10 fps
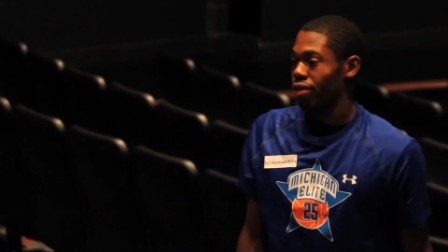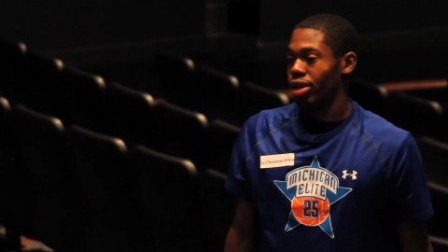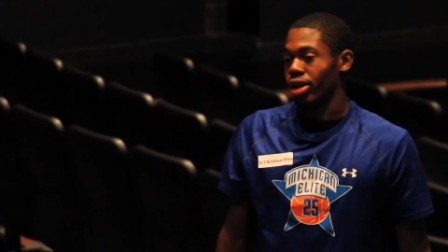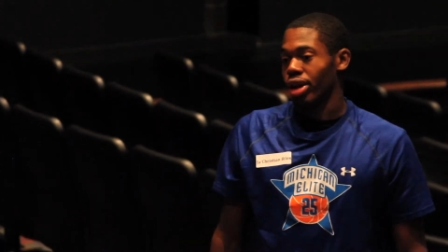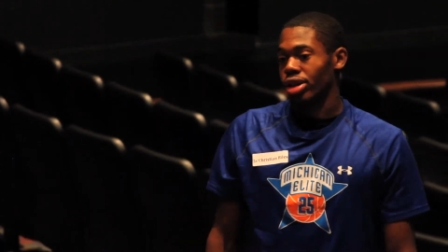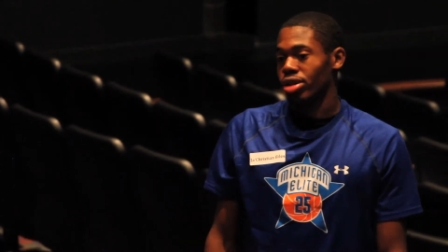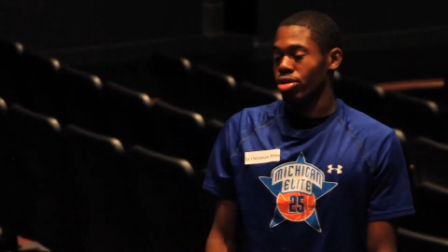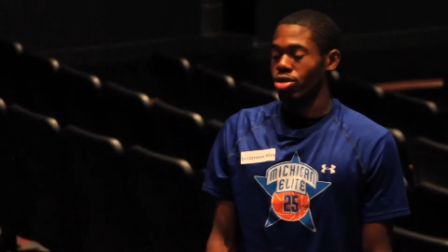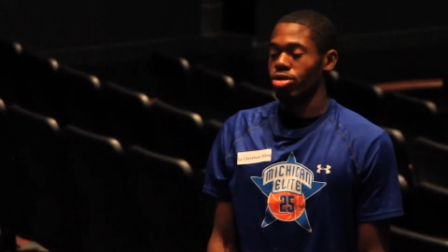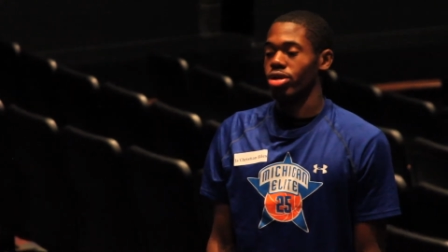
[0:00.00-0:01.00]
the classes and the
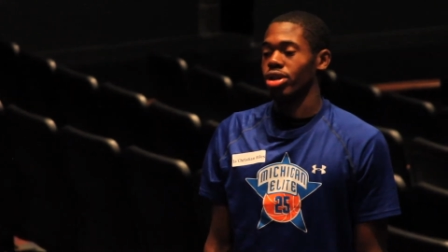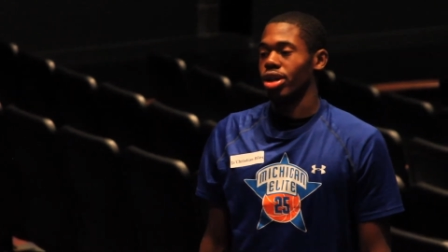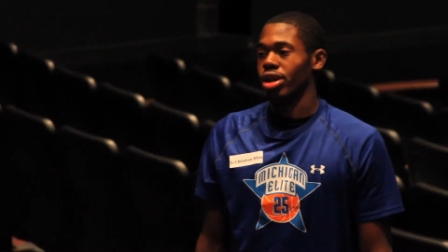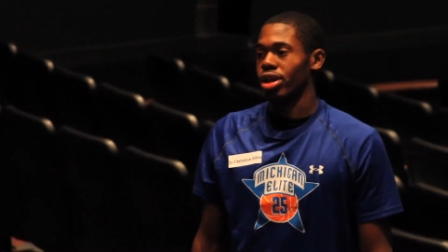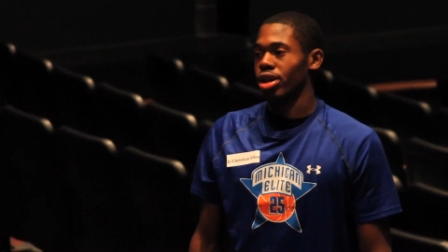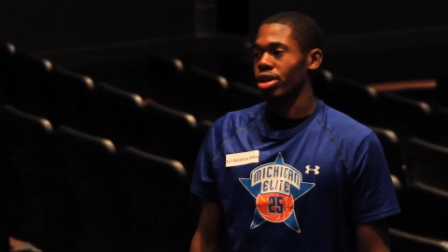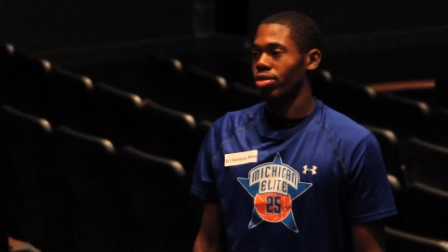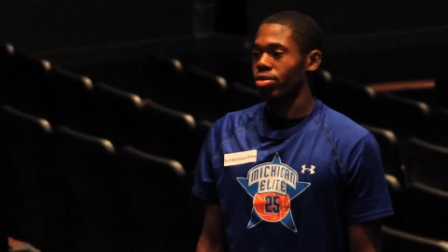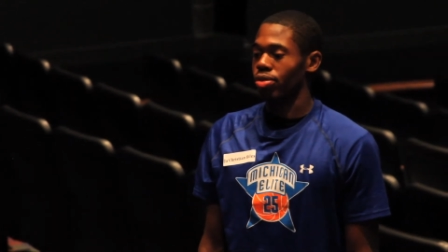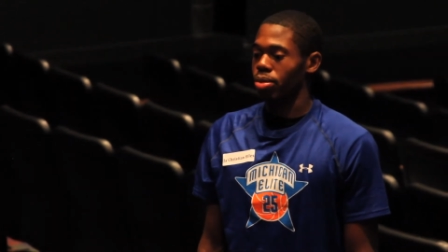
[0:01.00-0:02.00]
courses I need to
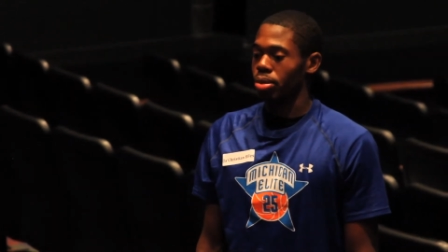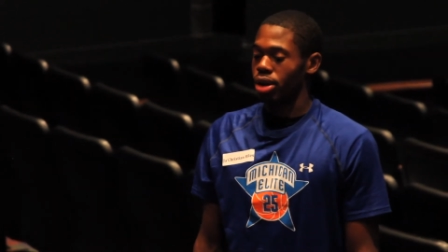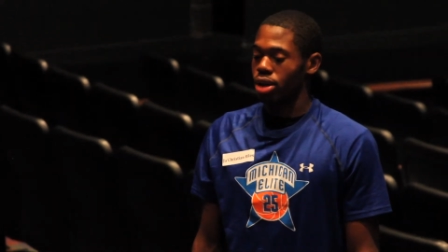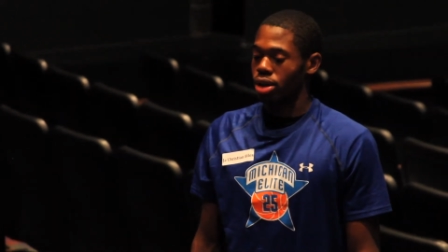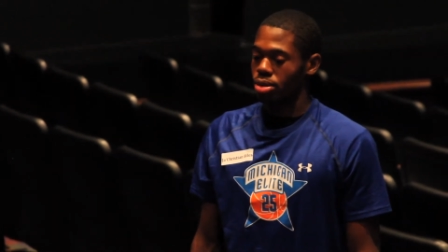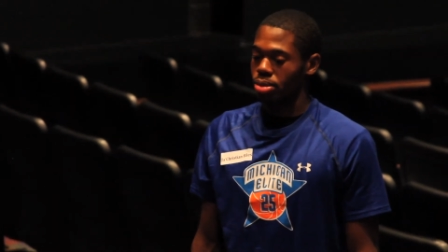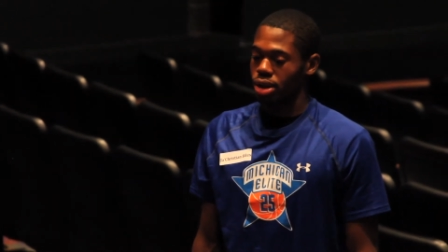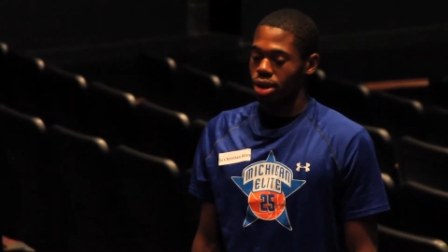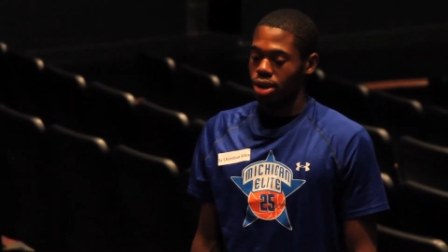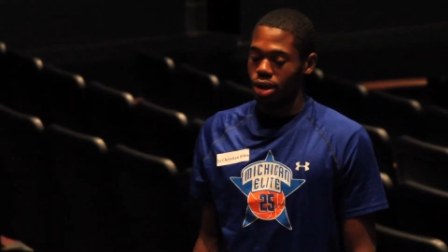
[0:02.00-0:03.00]
be
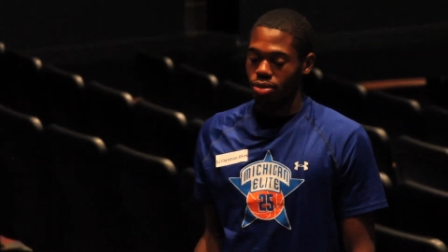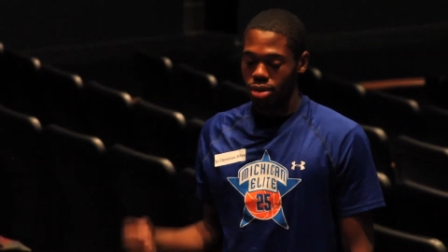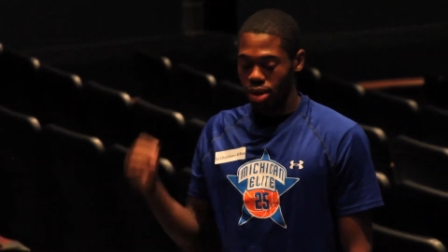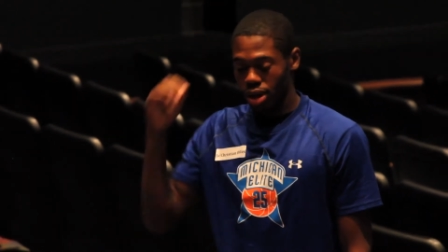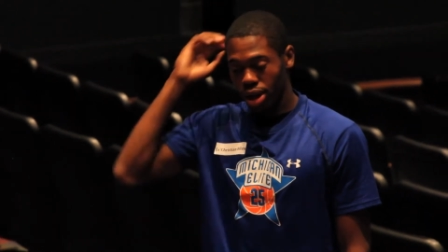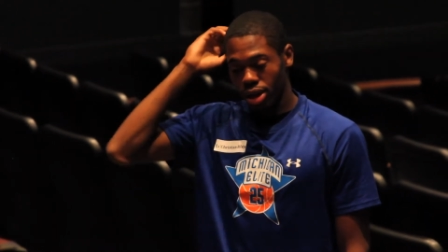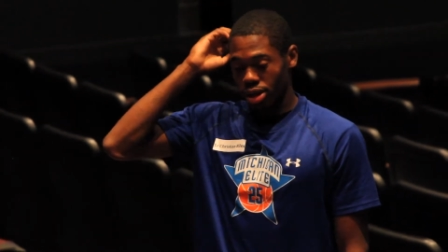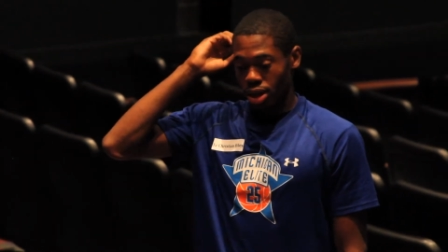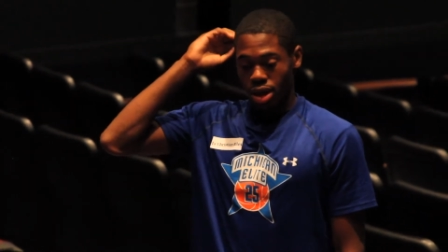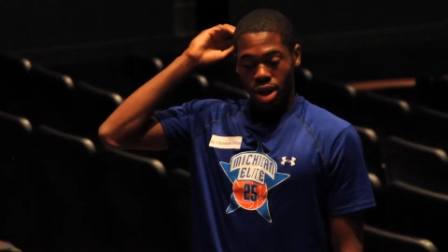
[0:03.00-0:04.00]
successful in college.
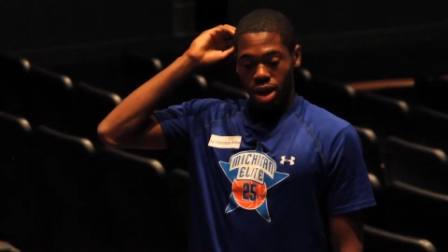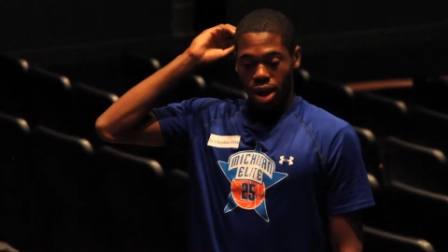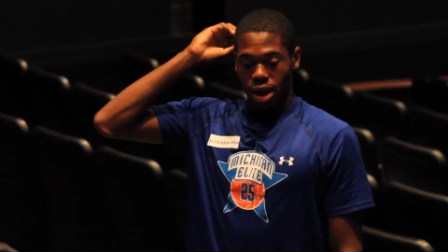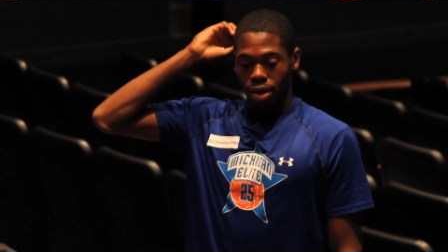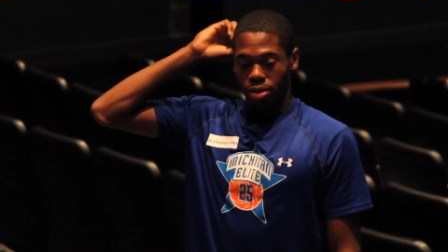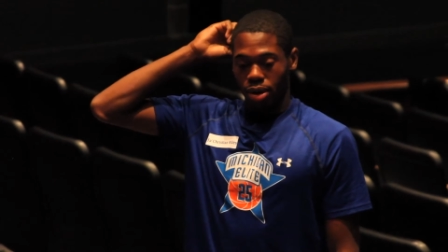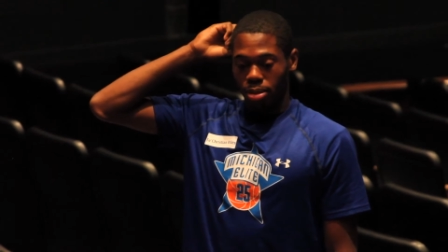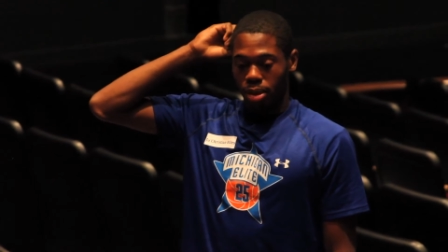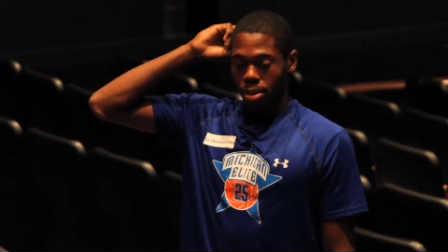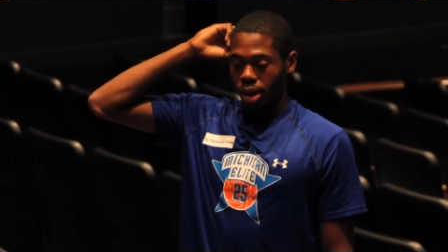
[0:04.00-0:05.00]
I didn't worry
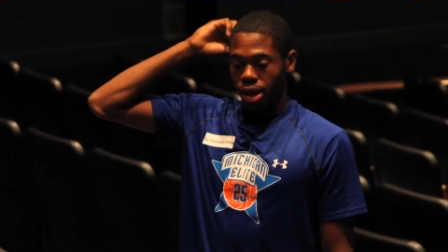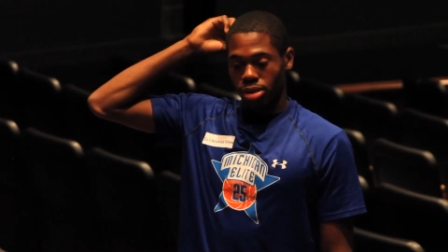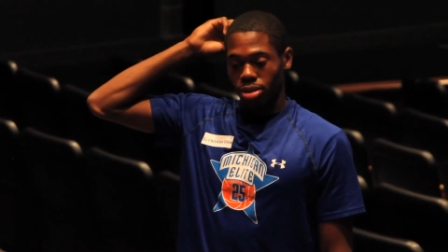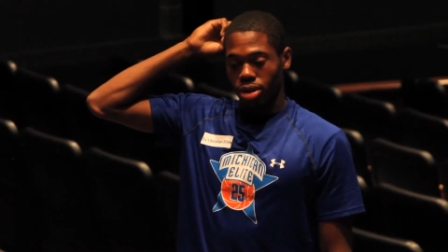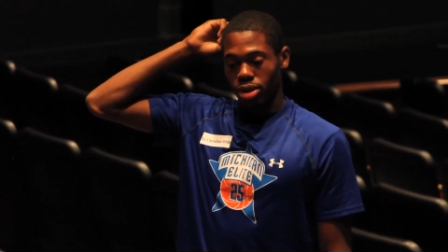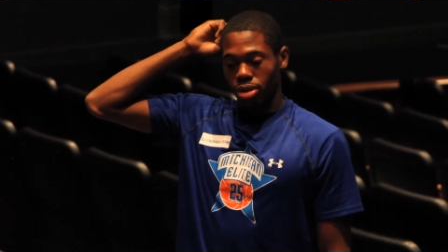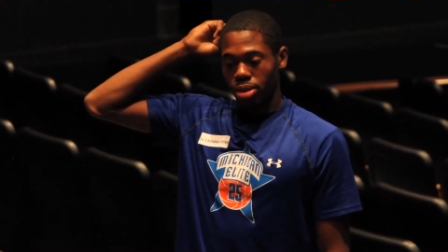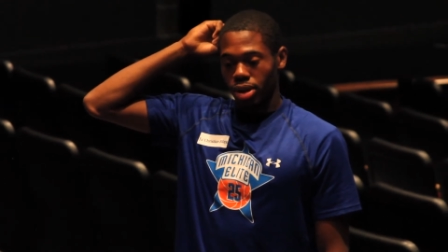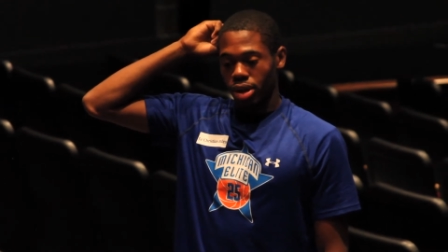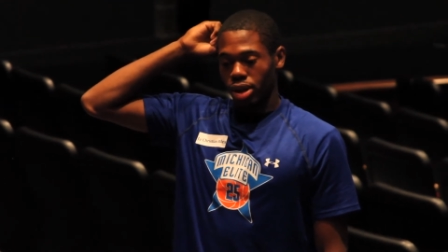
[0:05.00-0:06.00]
about basketball so
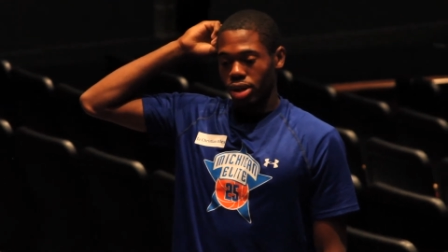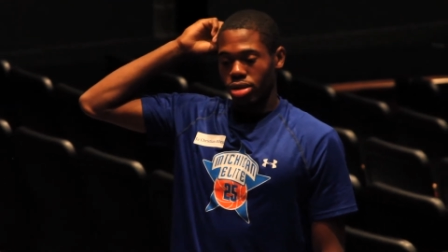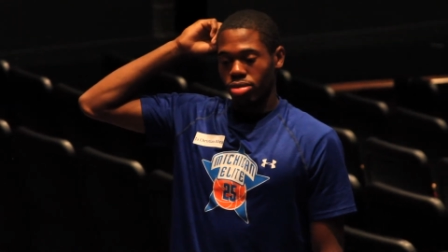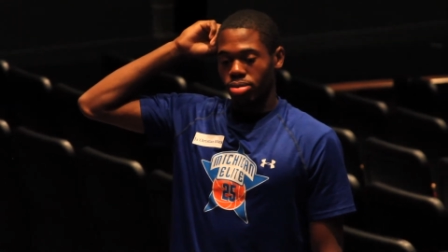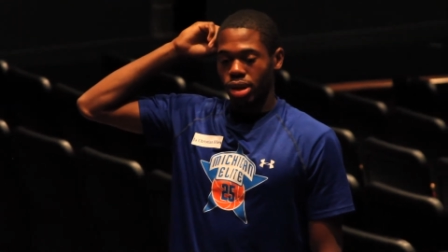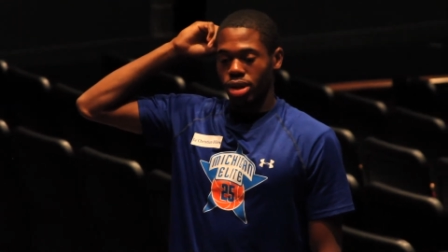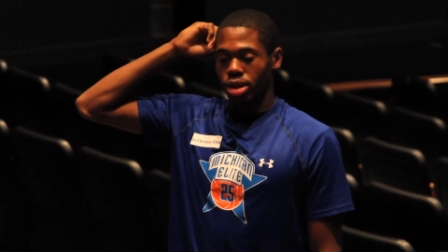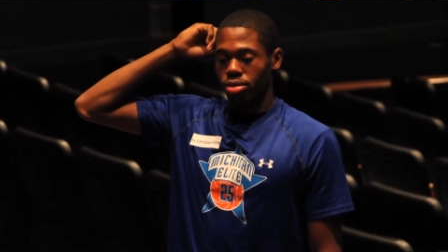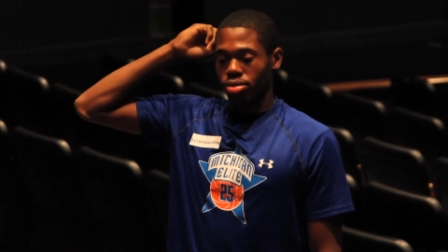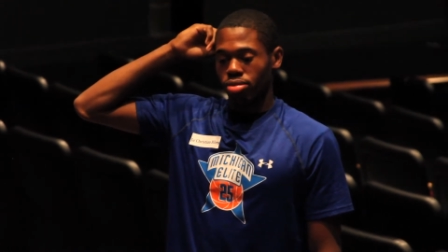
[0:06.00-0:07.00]
much. I just basically
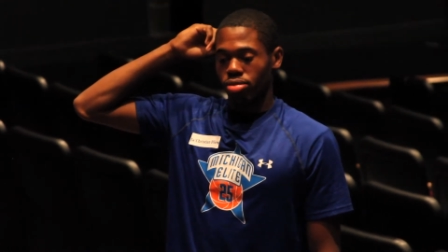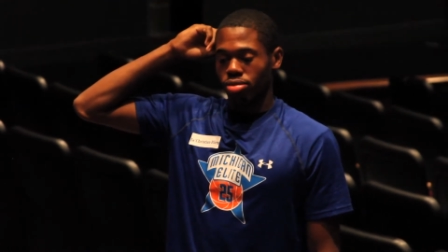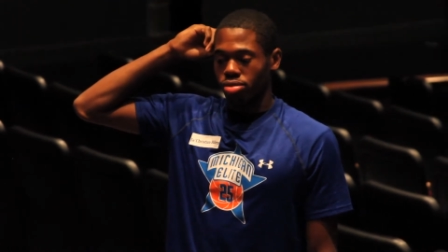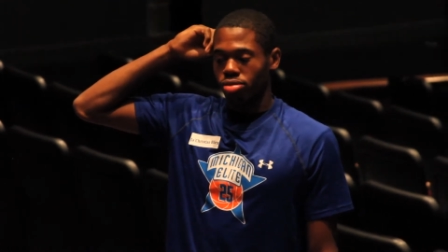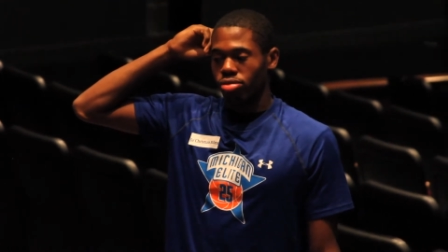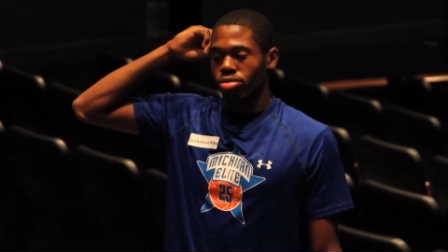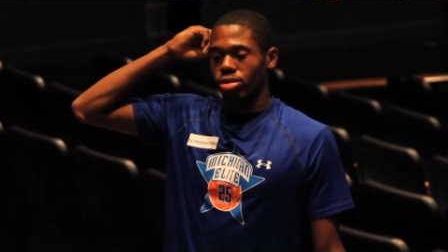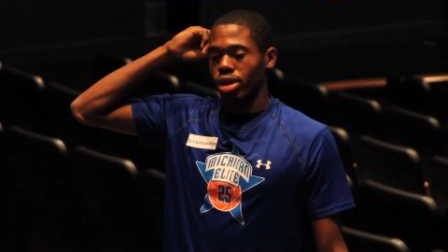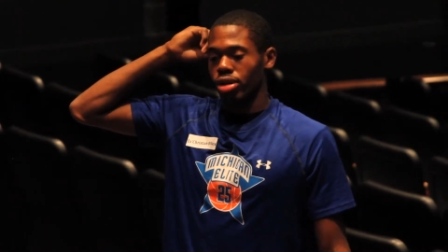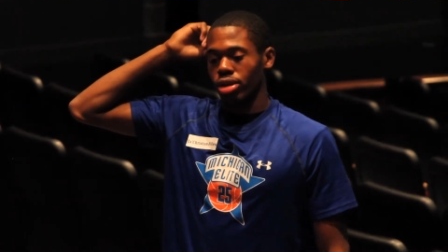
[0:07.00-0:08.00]

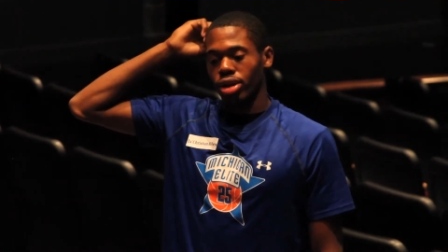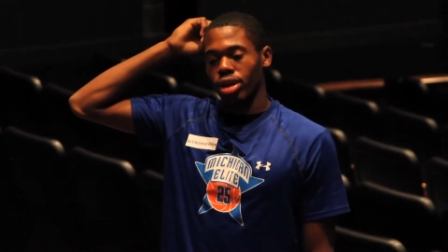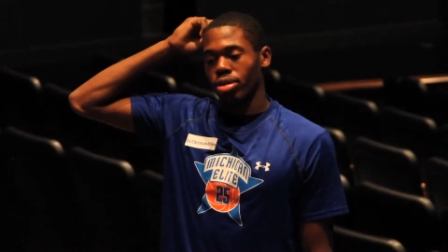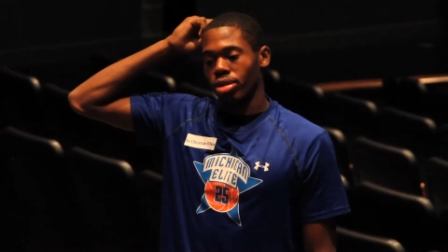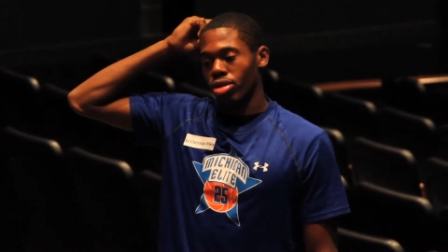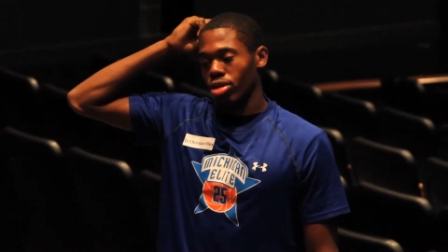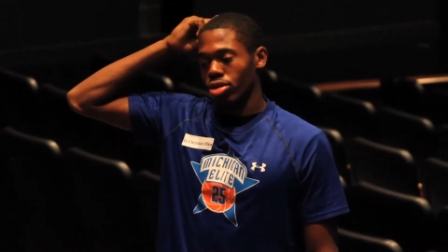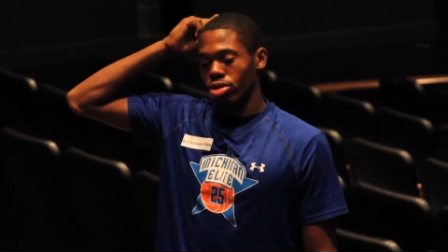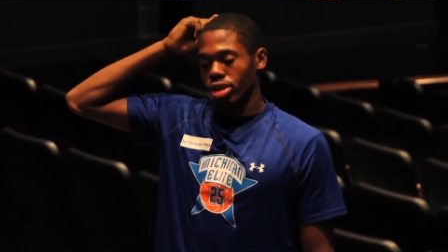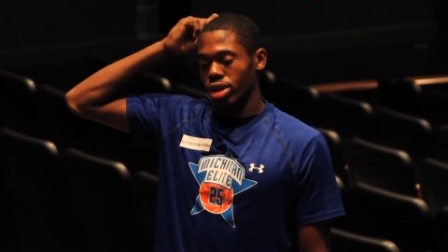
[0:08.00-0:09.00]
looked at all the
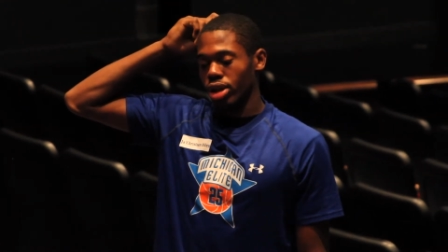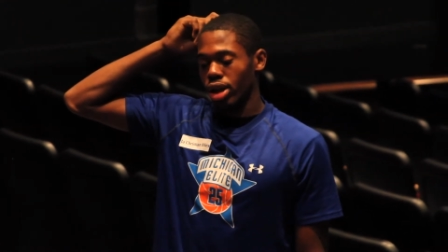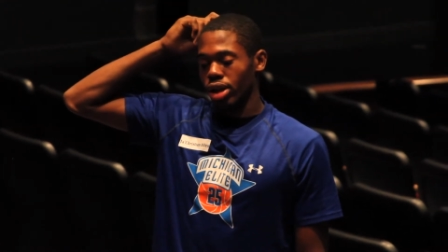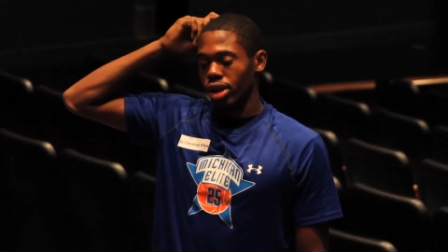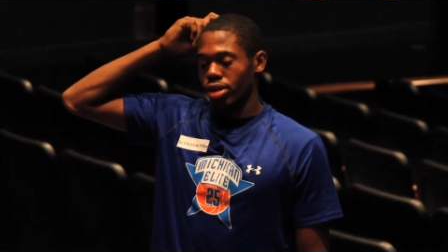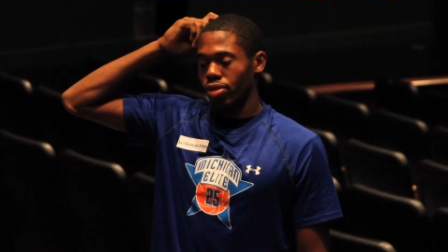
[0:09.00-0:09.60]
courses that I needed